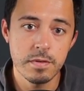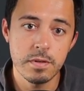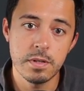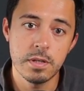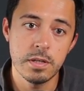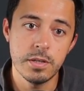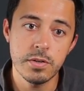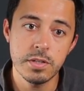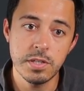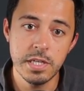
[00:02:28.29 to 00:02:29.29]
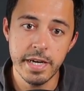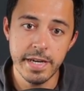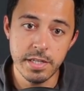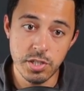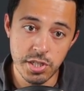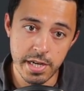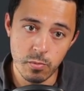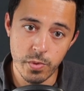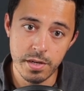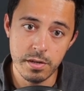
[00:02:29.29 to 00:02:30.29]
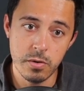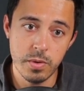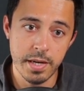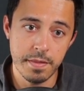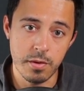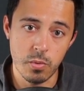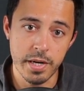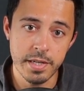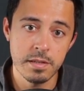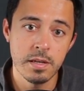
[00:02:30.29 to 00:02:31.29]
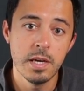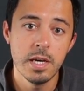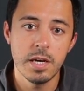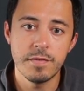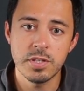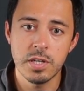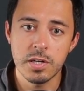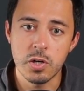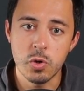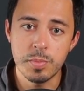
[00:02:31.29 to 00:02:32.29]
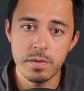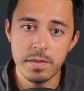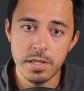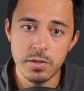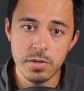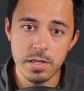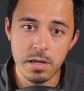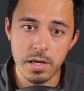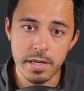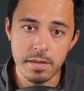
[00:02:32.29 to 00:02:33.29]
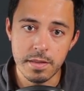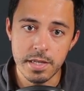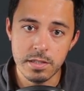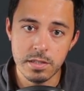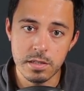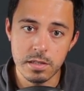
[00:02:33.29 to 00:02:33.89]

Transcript: You can see a chat window at the right. If it's not open, then you can click this